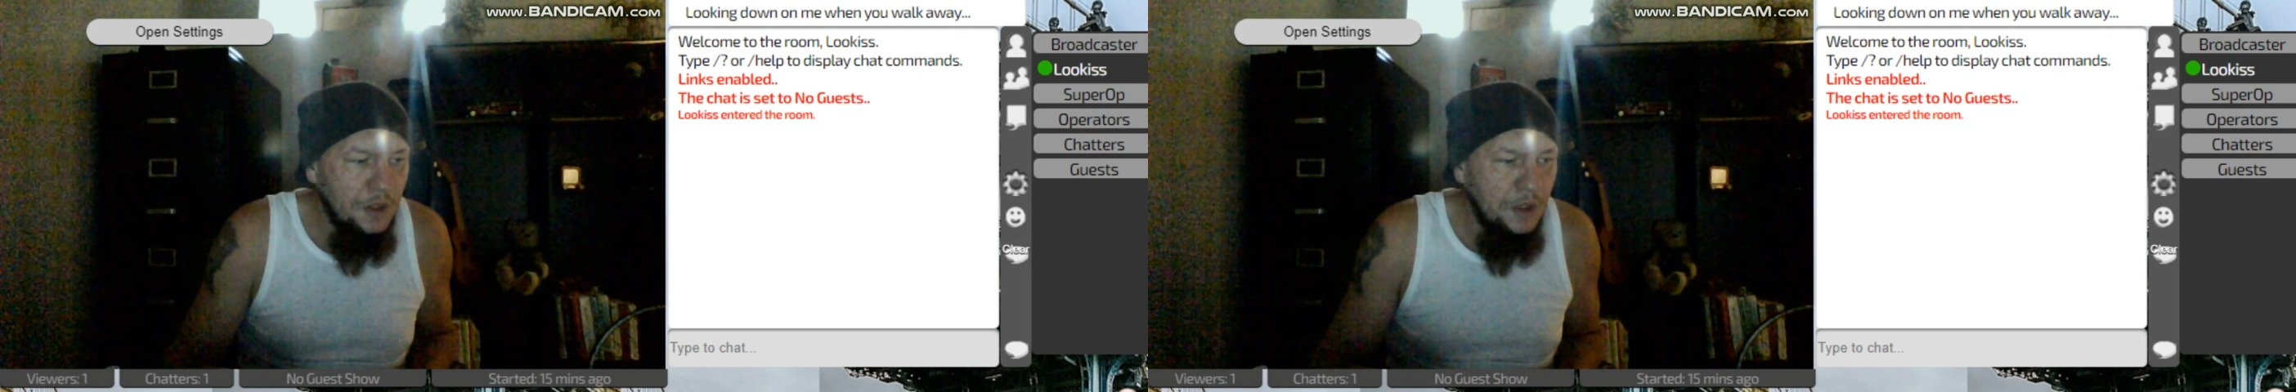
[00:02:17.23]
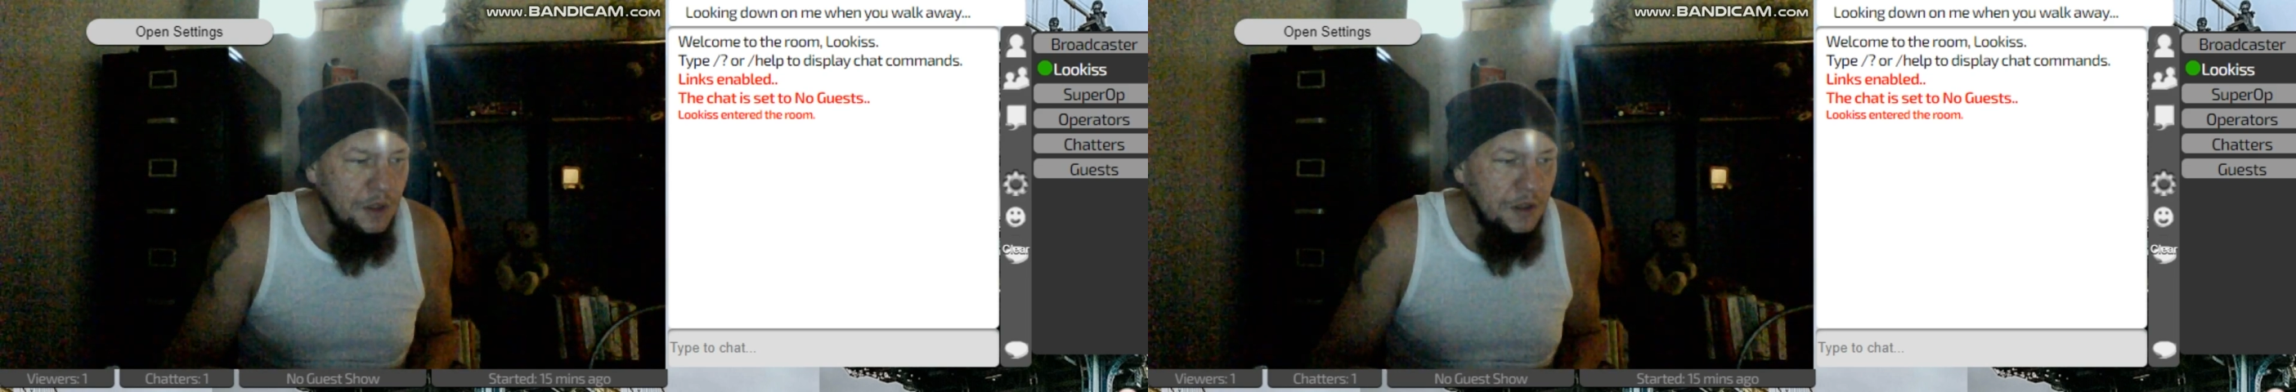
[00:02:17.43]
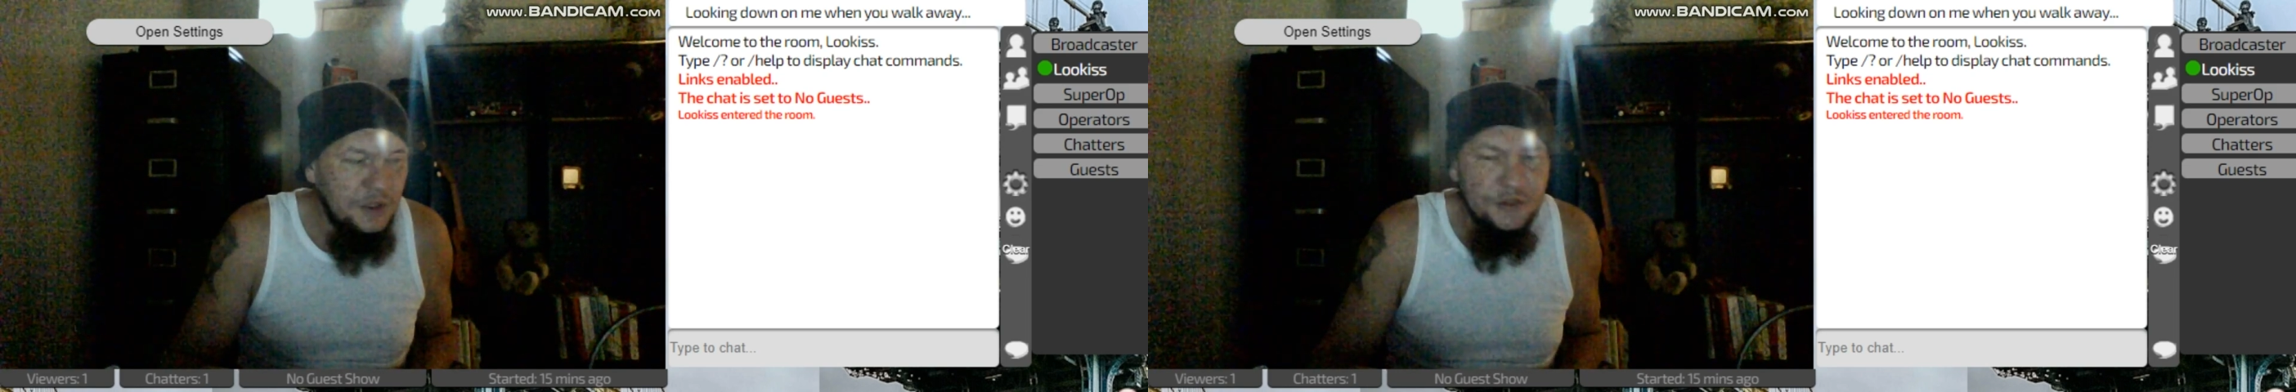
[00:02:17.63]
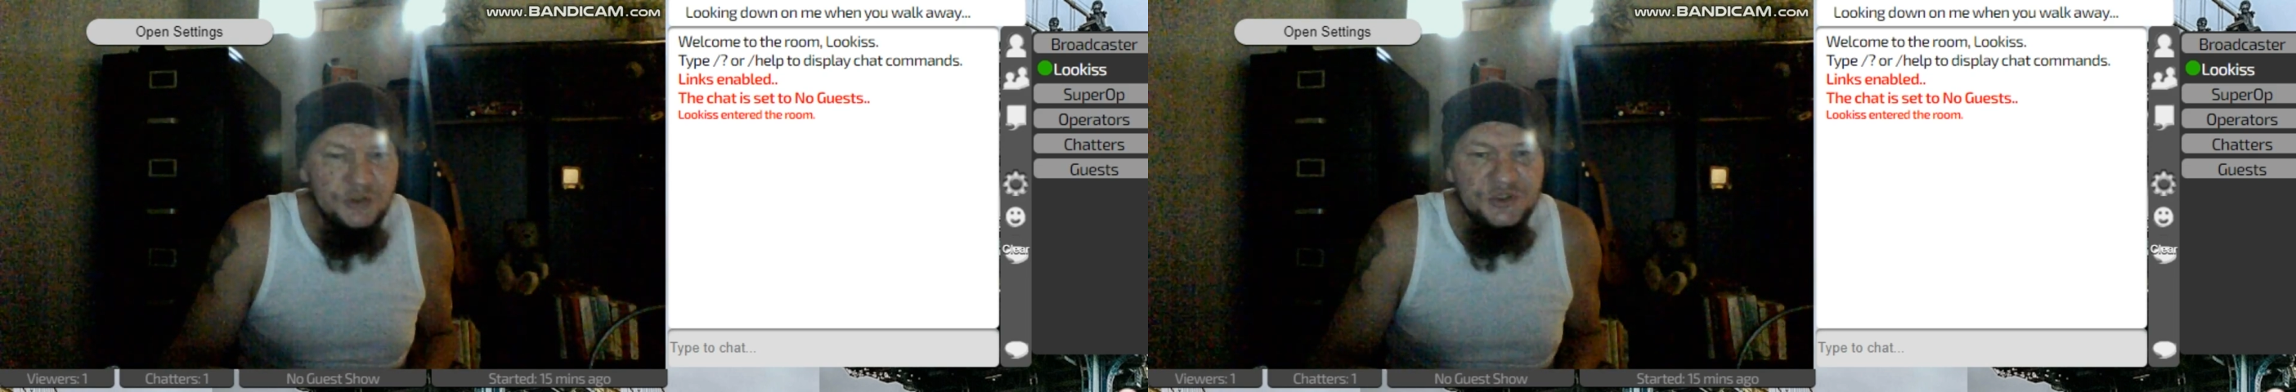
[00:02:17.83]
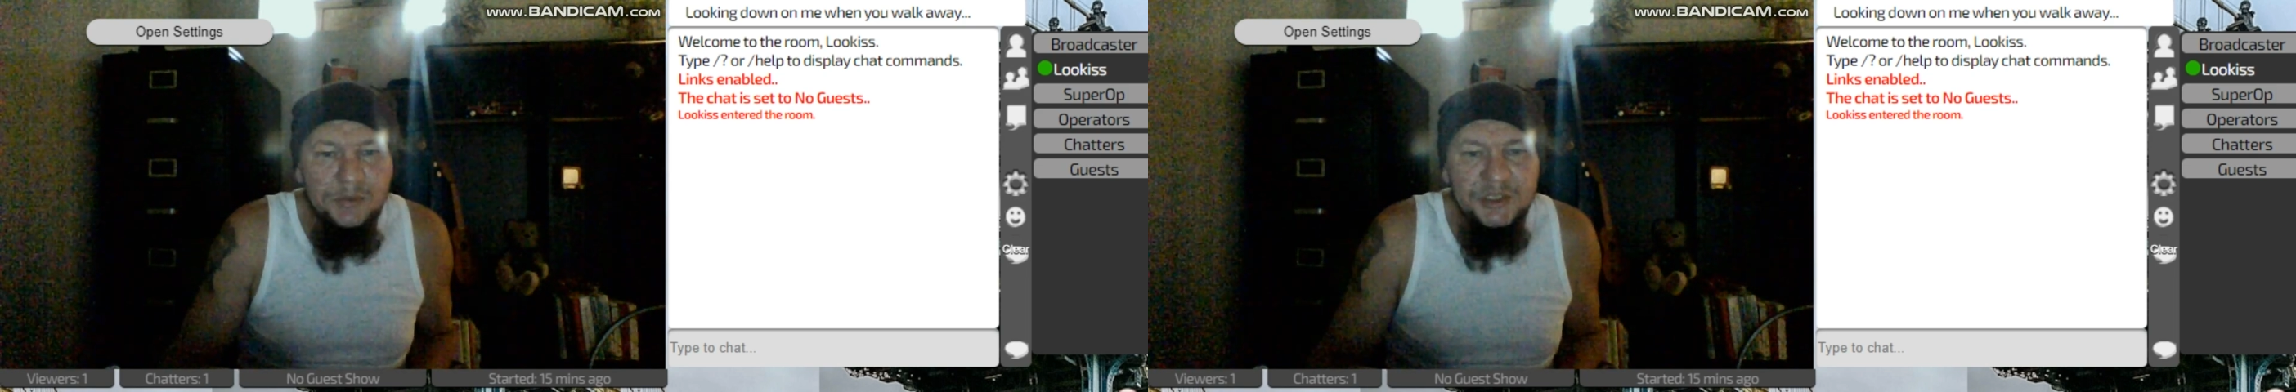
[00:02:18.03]

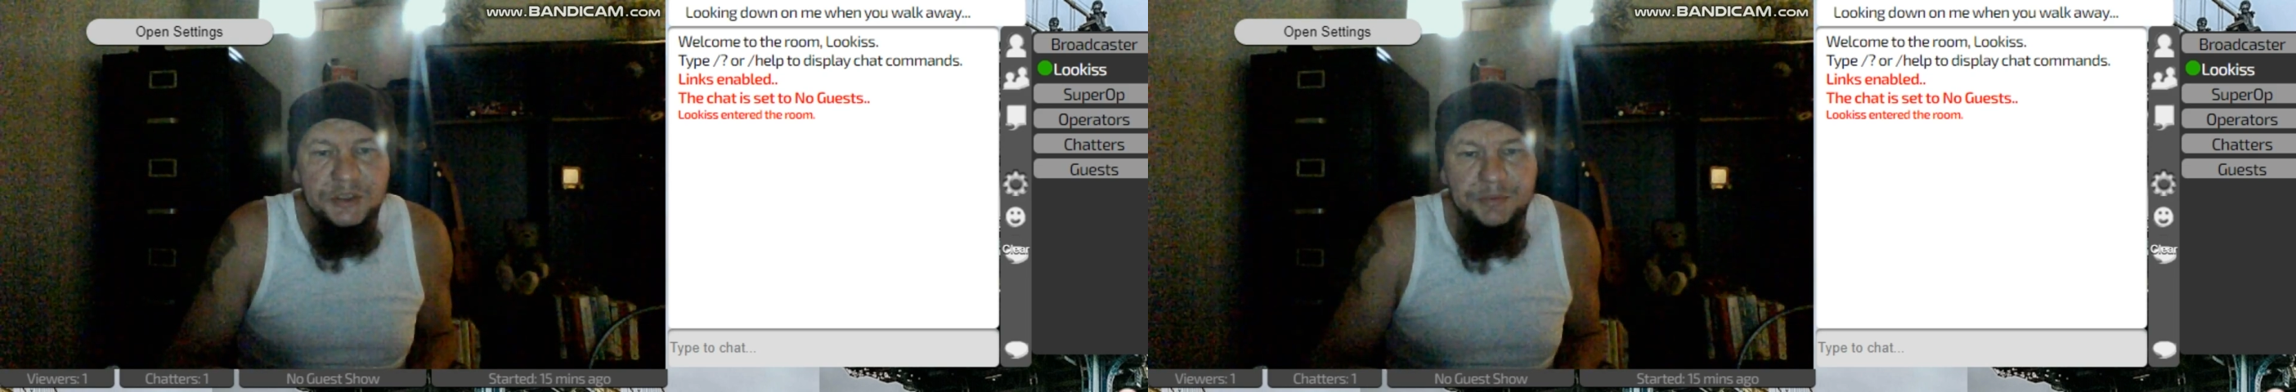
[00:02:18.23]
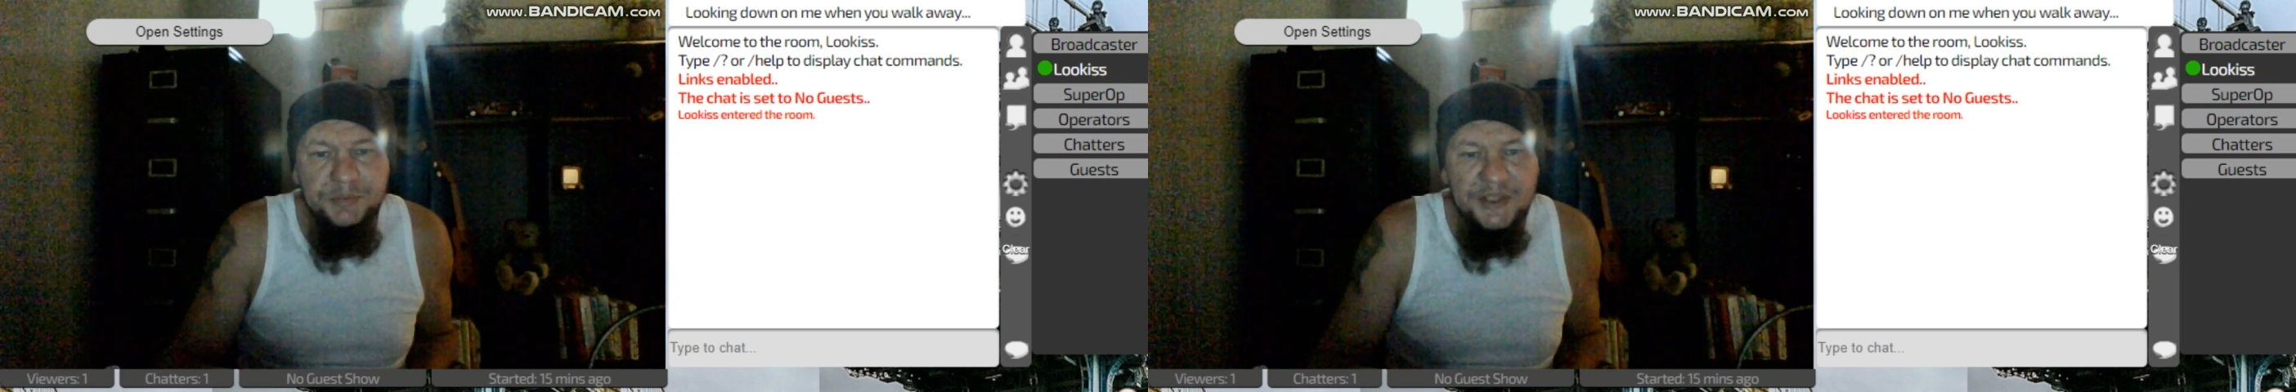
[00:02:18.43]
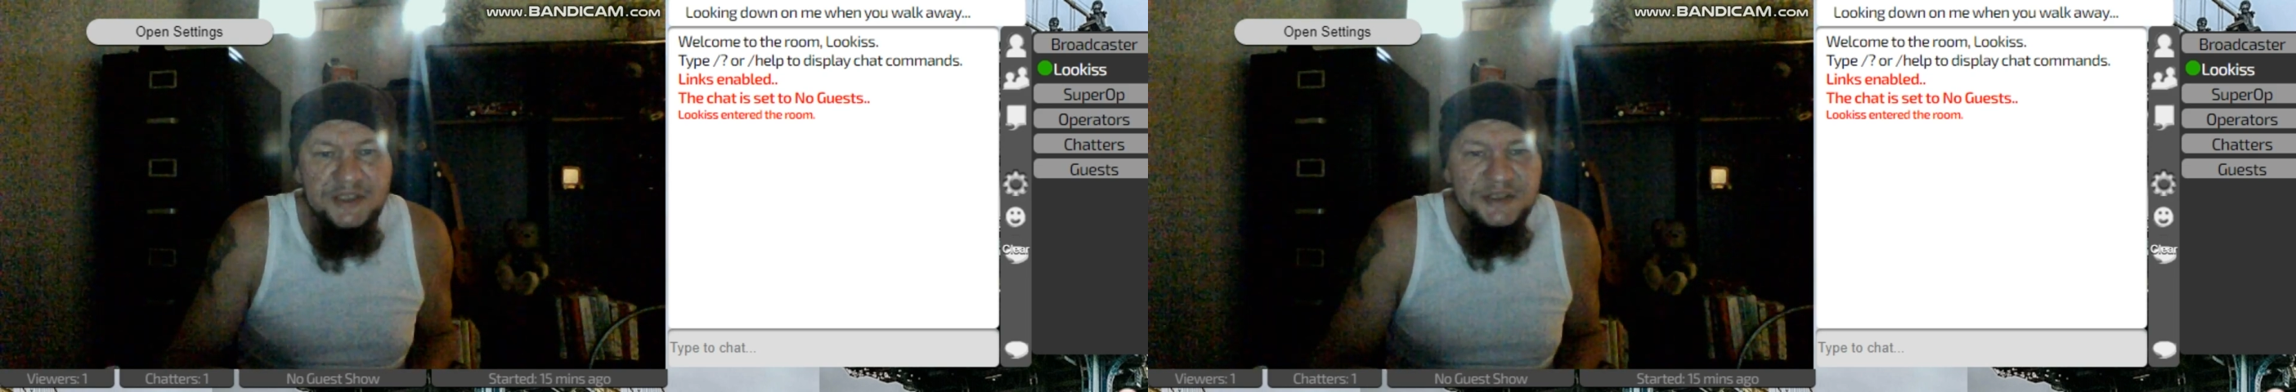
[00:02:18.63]
there's so much things